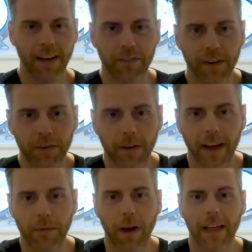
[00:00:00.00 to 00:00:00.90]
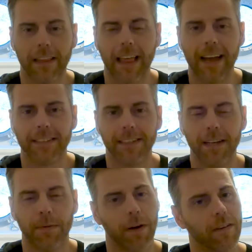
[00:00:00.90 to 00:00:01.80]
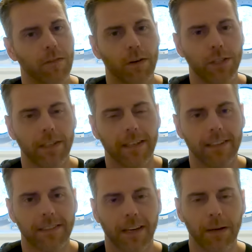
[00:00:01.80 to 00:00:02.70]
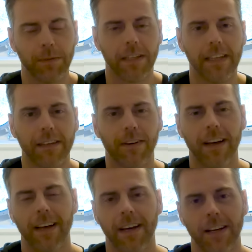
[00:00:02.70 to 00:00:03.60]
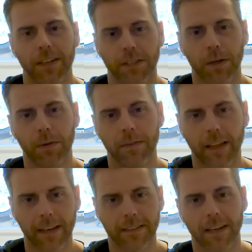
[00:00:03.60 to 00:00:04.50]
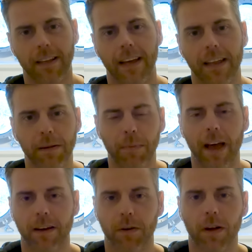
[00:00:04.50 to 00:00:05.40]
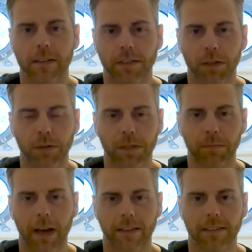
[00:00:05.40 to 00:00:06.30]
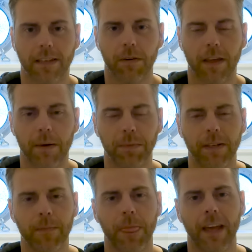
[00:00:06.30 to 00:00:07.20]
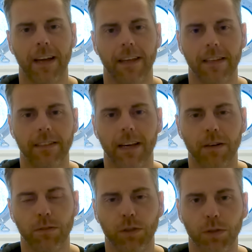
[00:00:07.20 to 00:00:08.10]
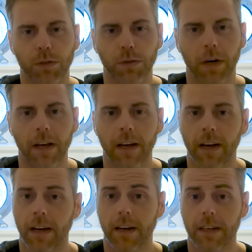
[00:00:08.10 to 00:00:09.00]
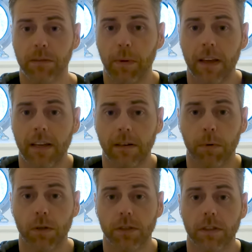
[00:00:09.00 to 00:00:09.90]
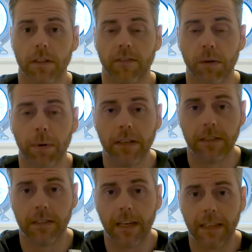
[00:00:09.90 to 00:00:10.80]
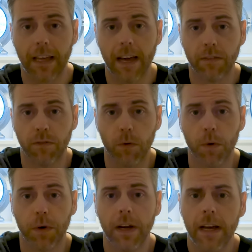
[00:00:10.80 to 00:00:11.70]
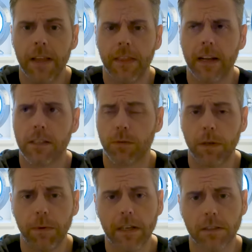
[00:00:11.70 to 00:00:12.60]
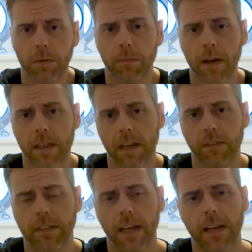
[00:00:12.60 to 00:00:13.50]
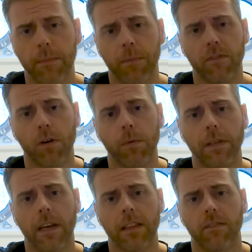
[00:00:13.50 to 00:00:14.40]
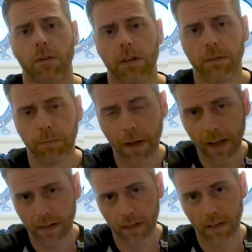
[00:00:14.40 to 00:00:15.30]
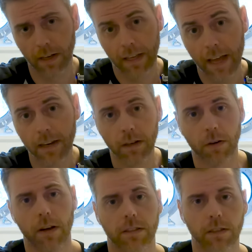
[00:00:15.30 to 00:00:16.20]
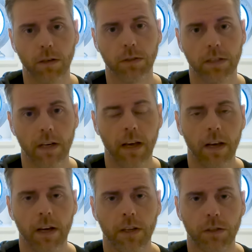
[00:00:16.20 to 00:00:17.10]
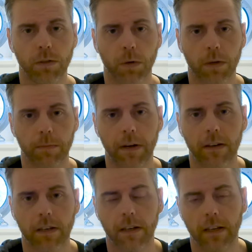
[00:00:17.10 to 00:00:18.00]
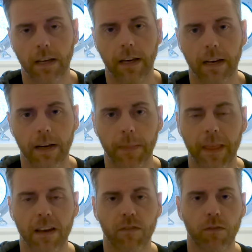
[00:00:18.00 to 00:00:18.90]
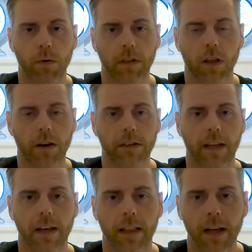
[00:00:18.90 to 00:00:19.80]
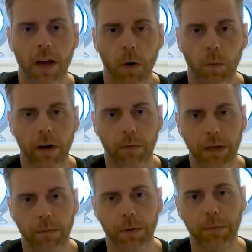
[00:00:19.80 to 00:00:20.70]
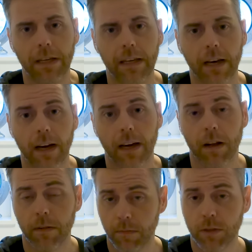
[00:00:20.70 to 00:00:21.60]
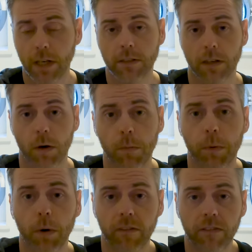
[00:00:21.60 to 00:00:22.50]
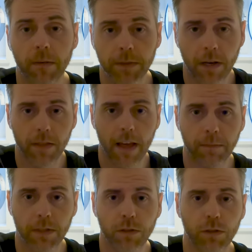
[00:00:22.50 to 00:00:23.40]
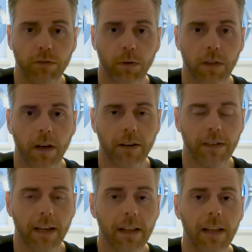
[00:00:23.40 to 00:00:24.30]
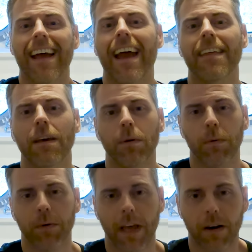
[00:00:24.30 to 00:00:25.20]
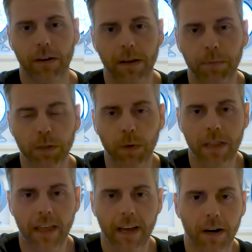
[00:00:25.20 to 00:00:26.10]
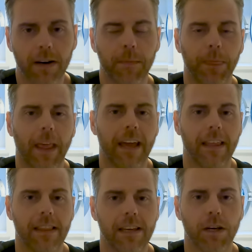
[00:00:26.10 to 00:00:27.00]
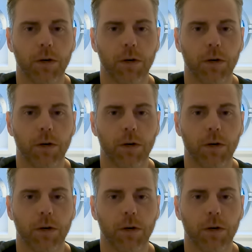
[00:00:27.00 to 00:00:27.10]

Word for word: a fun ride while it lasted, but unfortunately it is time to leave. So, like I said, heading back across the ocean back to Southampton and then down to uh, Spain and Portugal and a few places like that for the next three weeks to a month, give or take, before we take the voyage back again across the ocean to North America uh, in Fort Lauderdale, where we will be uh, change our home port from Southampton to Fort Lauderdale, and then we will carry between there and the